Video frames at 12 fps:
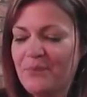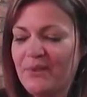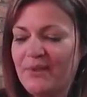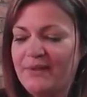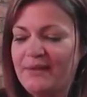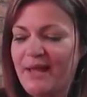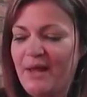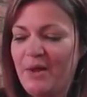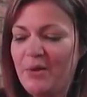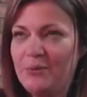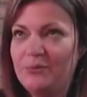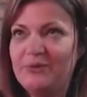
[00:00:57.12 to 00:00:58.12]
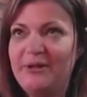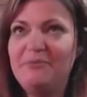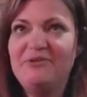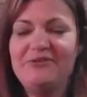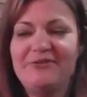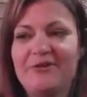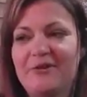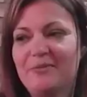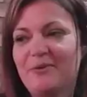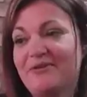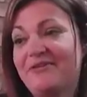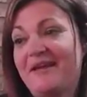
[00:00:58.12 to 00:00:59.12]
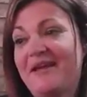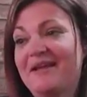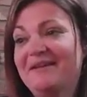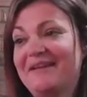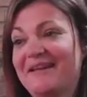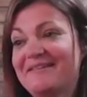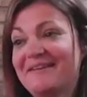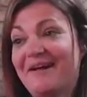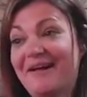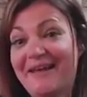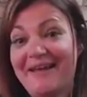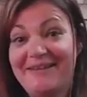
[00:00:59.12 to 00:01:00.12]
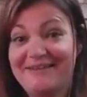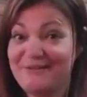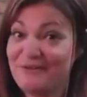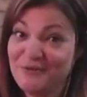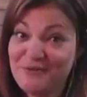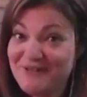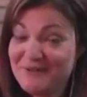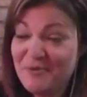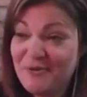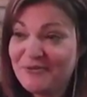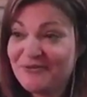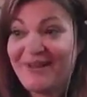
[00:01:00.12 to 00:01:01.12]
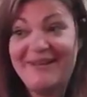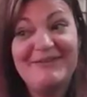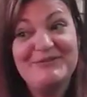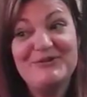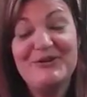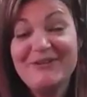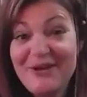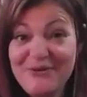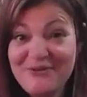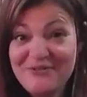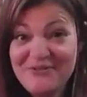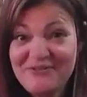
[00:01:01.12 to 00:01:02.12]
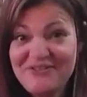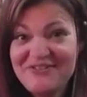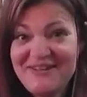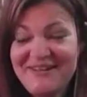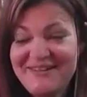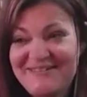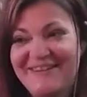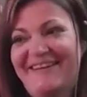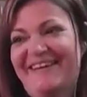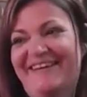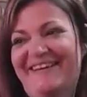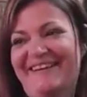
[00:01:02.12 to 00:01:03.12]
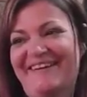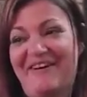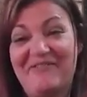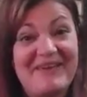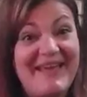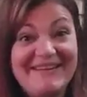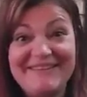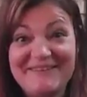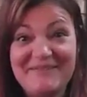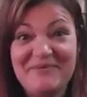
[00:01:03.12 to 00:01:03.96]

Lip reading: Now, let me just start by saying that I did not read the books. I do not own a 50 Shades of anything